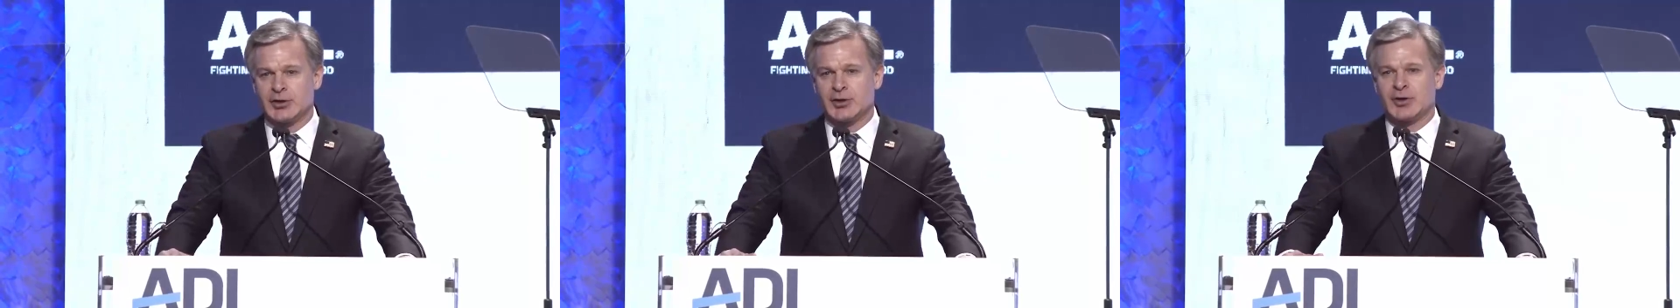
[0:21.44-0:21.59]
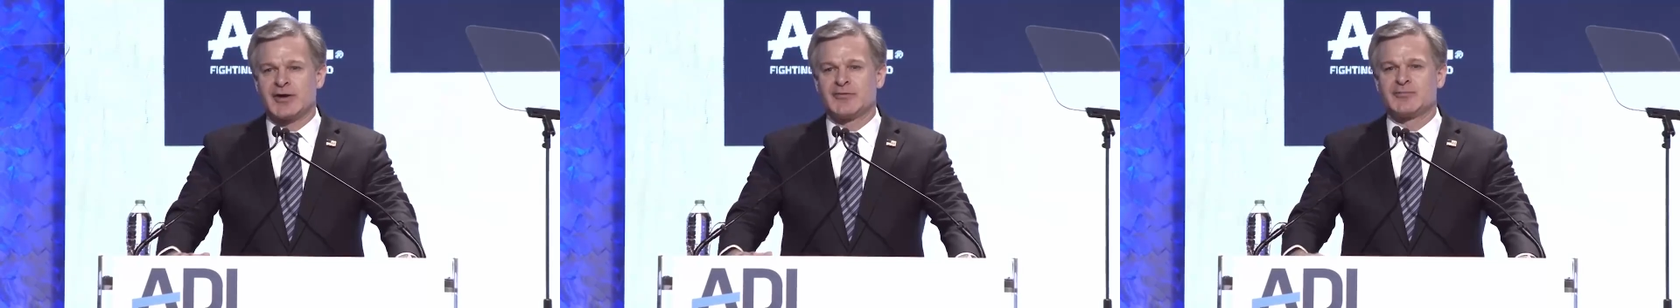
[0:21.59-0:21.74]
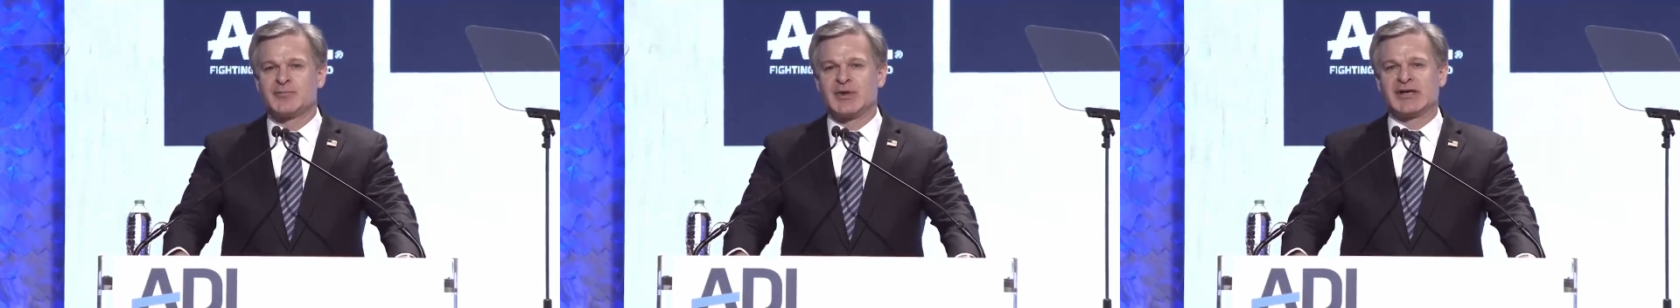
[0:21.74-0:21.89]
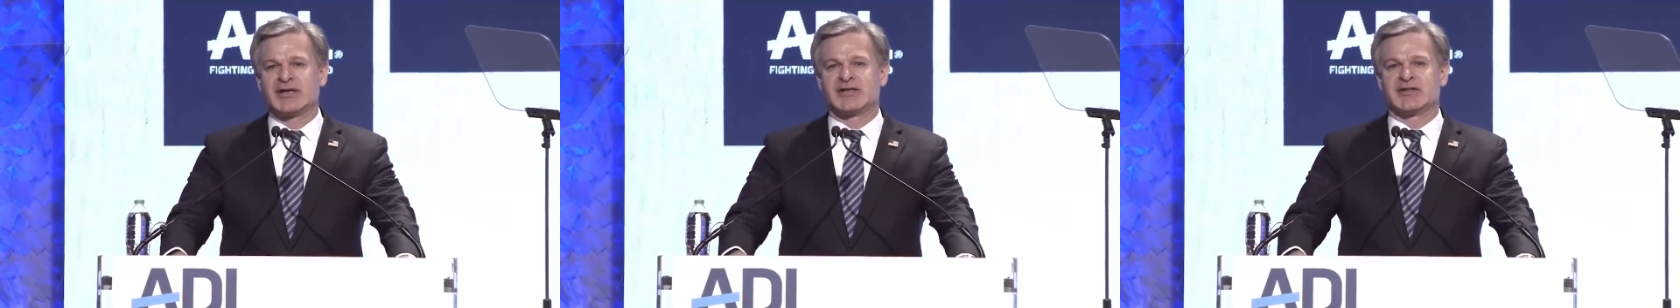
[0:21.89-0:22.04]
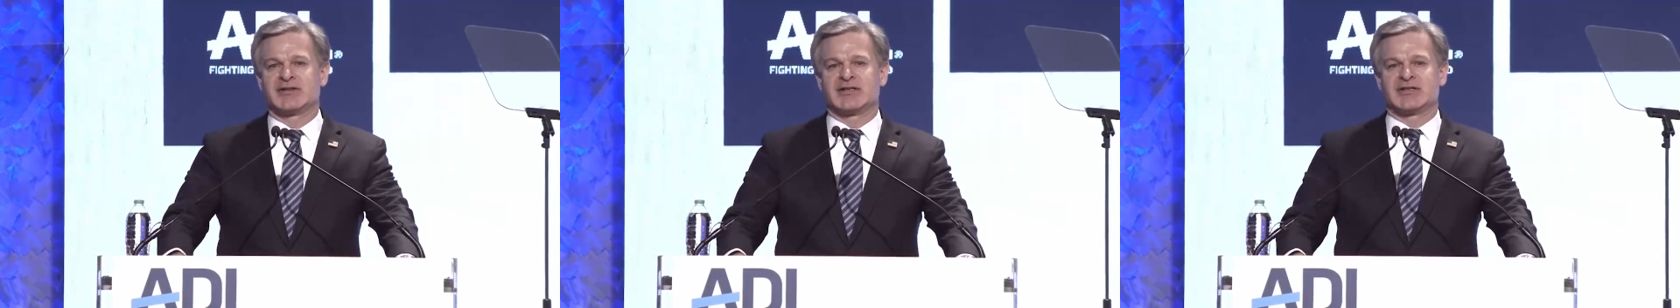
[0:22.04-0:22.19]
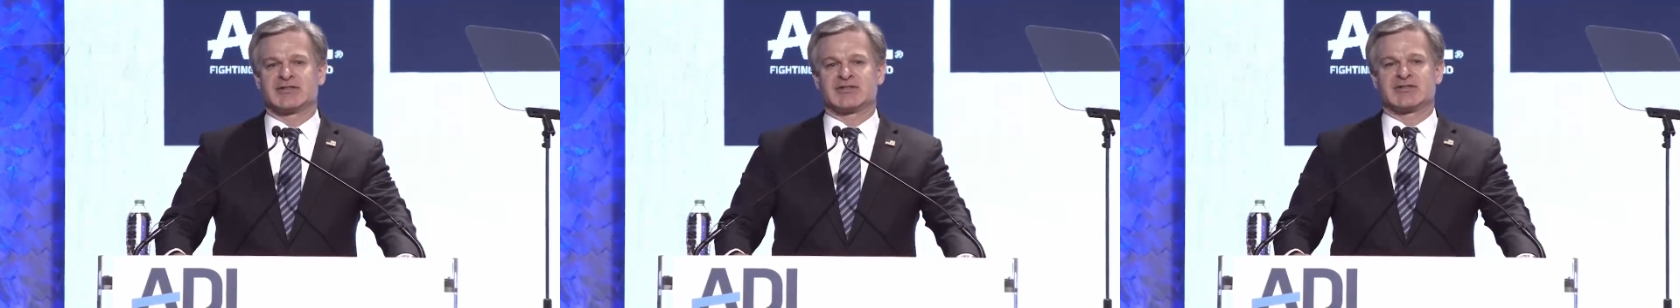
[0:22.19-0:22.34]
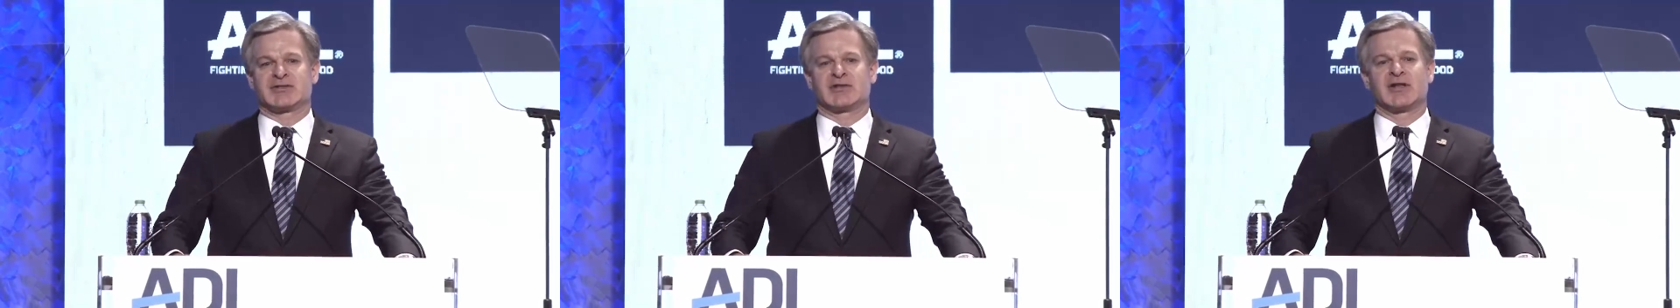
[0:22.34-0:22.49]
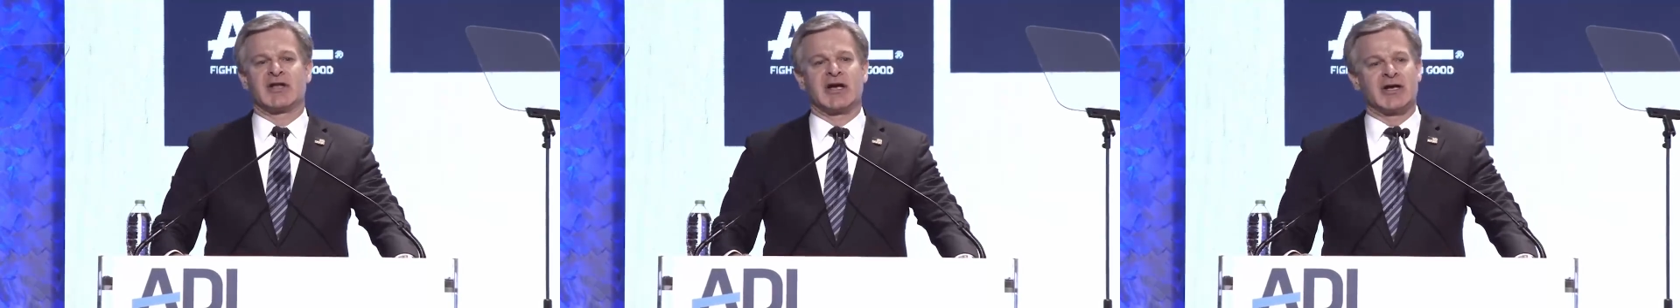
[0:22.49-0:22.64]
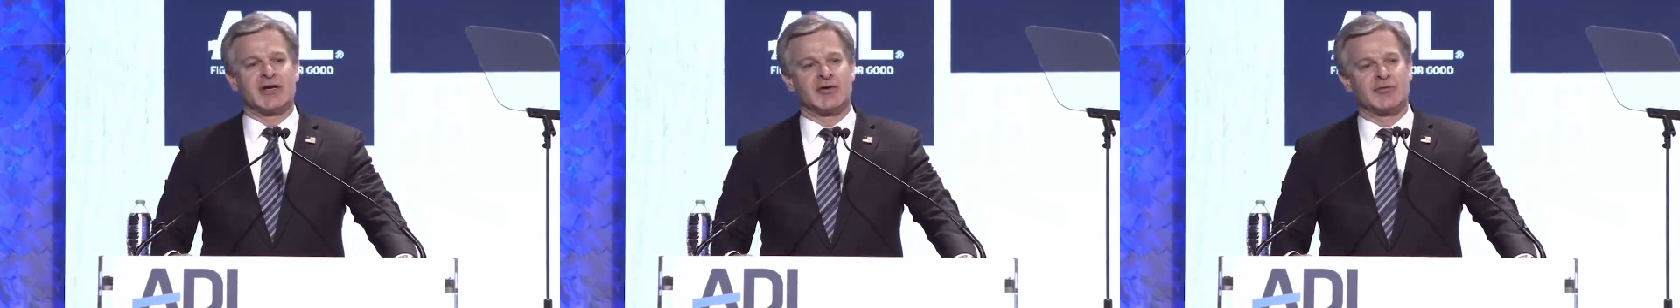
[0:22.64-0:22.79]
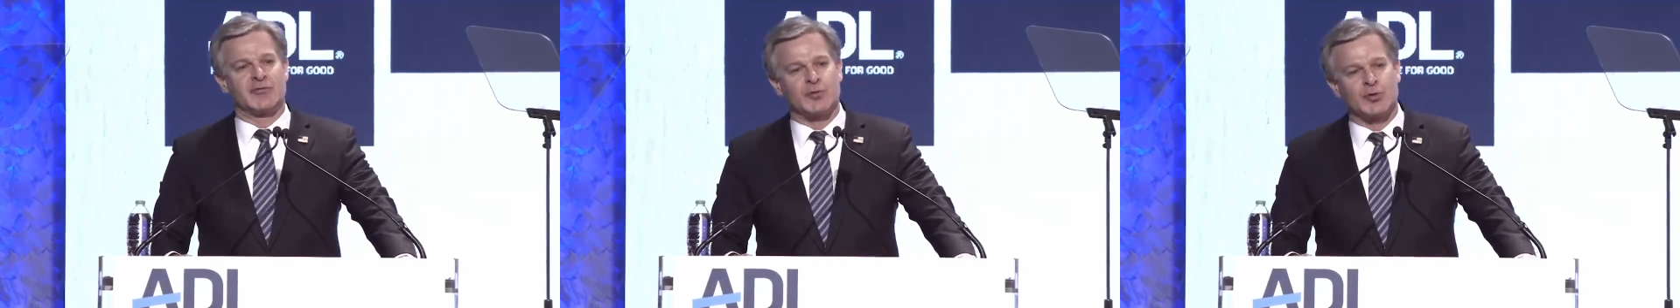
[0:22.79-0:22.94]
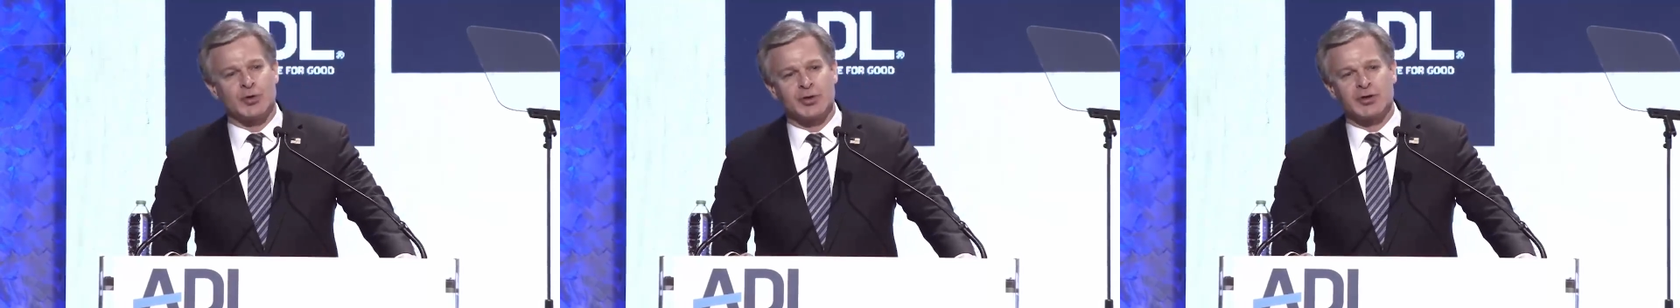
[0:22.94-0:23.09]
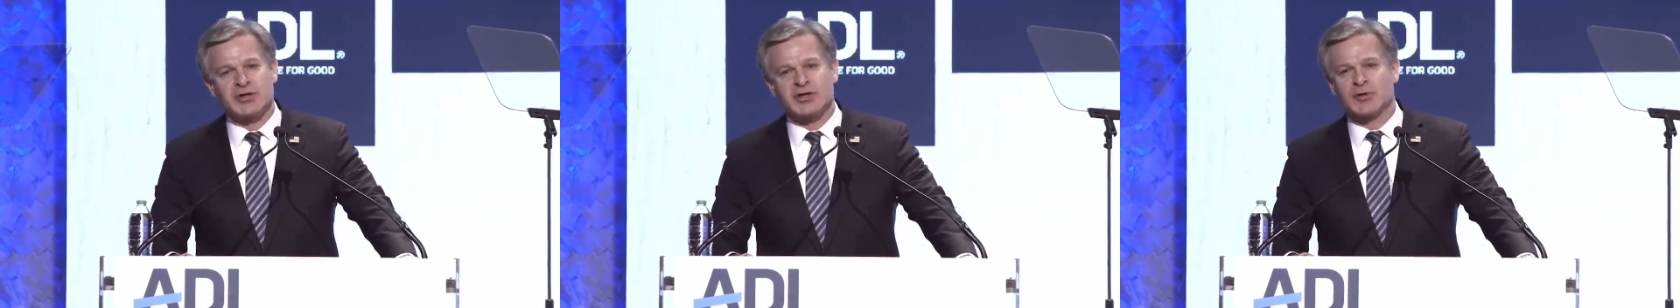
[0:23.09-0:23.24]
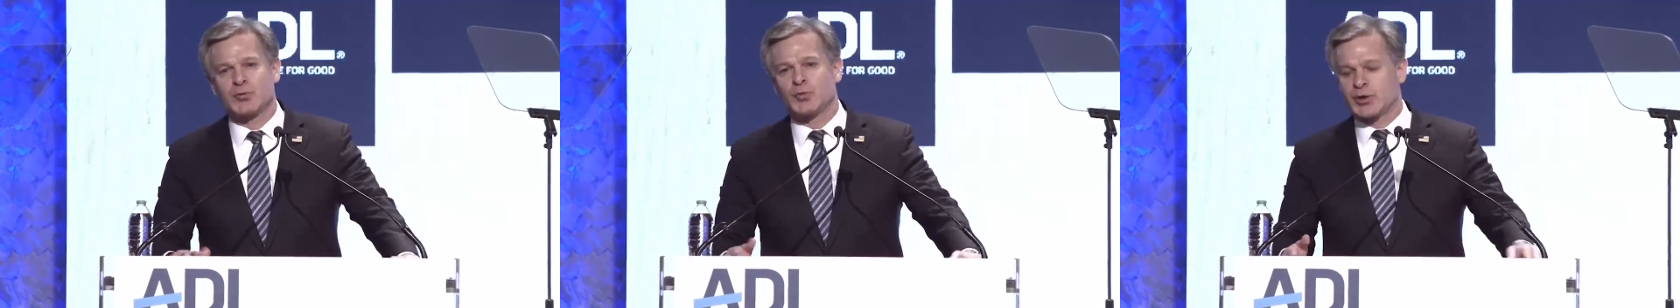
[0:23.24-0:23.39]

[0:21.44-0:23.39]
I've been in this line of work in